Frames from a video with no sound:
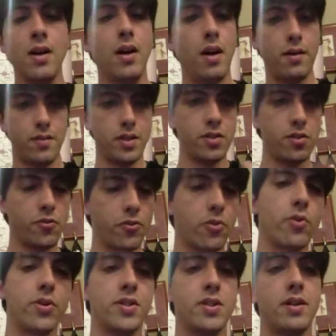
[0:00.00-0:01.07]
of this, of
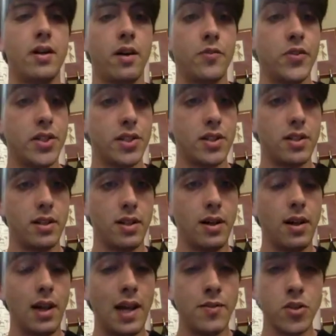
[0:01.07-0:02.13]
course, this
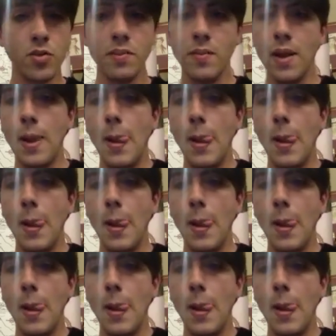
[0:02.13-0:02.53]
live stream.